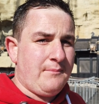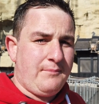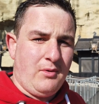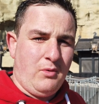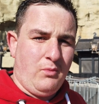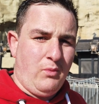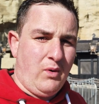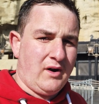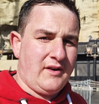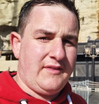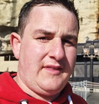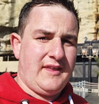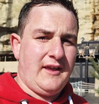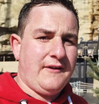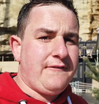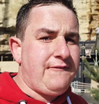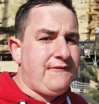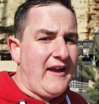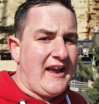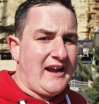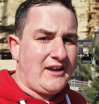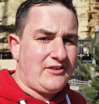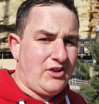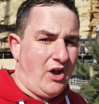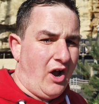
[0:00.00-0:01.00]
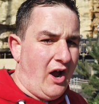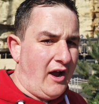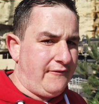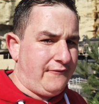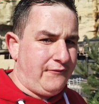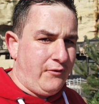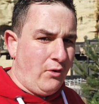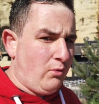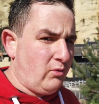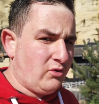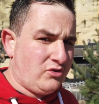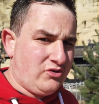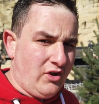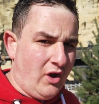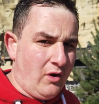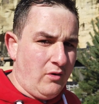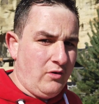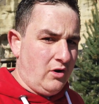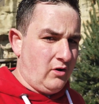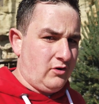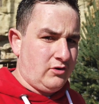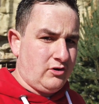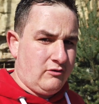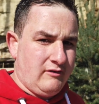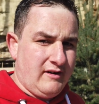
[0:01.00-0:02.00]
but one of the effects that I thought was
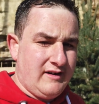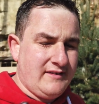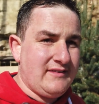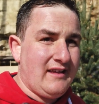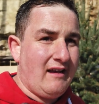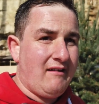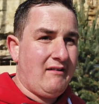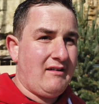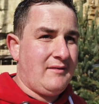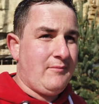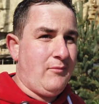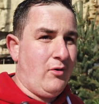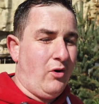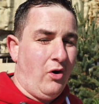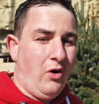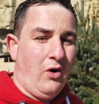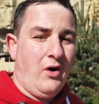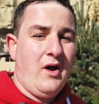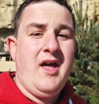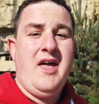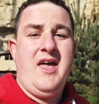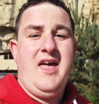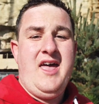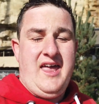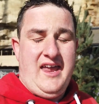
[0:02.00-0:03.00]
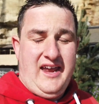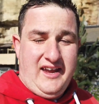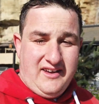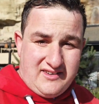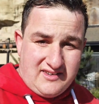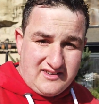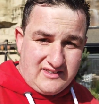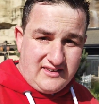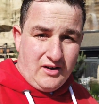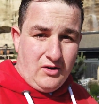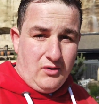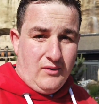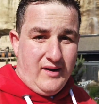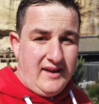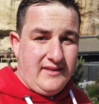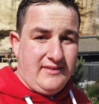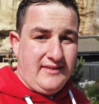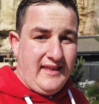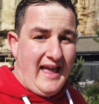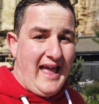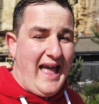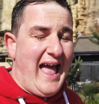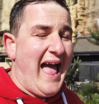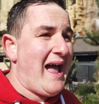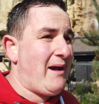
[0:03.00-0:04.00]
no longer in there anymore is still
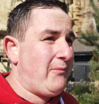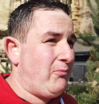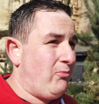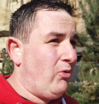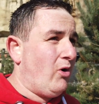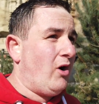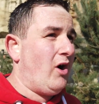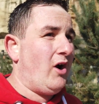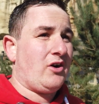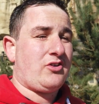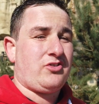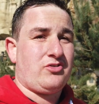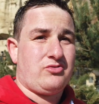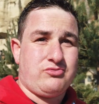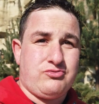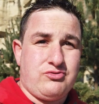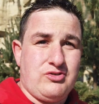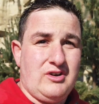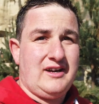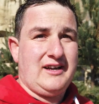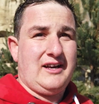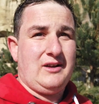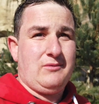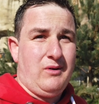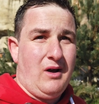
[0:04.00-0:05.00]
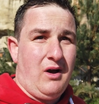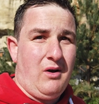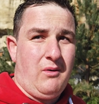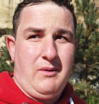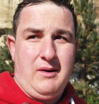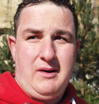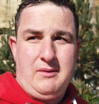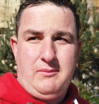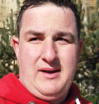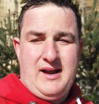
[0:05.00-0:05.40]
in there and works really well.